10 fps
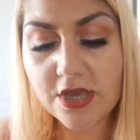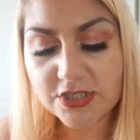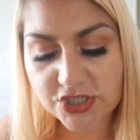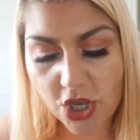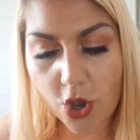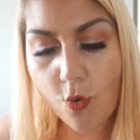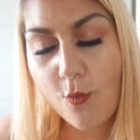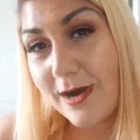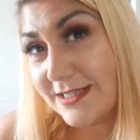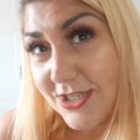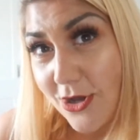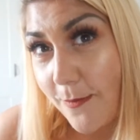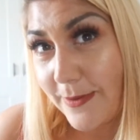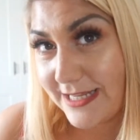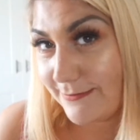So once you
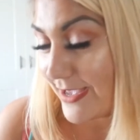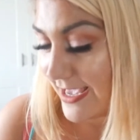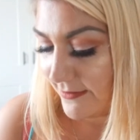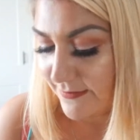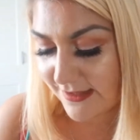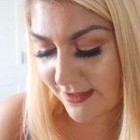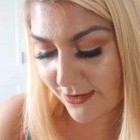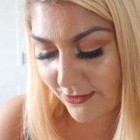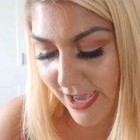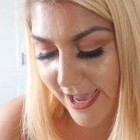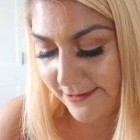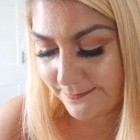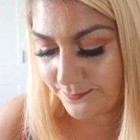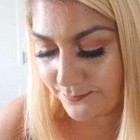open it, babes, okay,